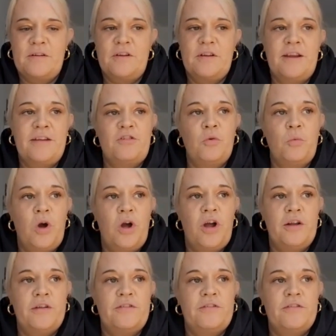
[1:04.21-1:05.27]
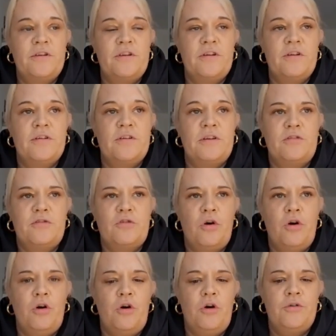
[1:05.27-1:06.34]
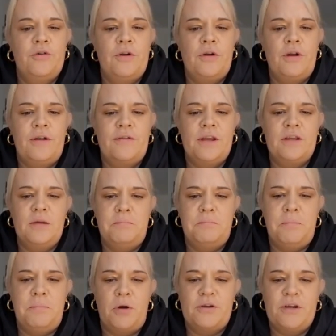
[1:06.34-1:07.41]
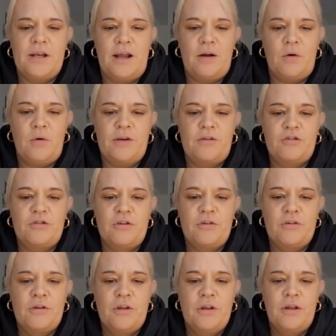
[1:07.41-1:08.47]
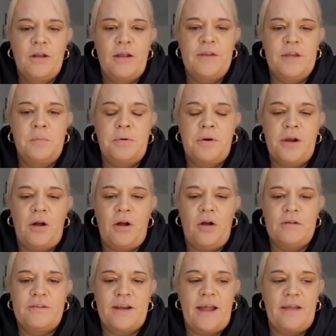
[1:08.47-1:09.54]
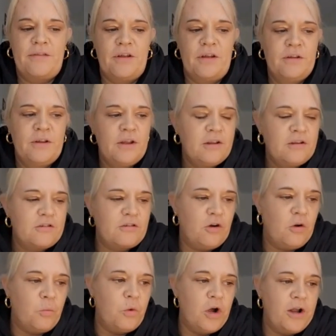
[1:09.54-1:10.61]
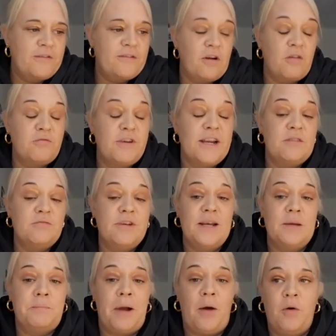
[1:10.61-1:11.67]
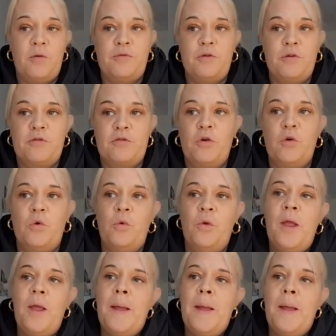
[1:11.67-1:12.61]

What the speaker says: It's your words, your tone, and then your body language, and then you put it all together. So words are a really, really powerful tool.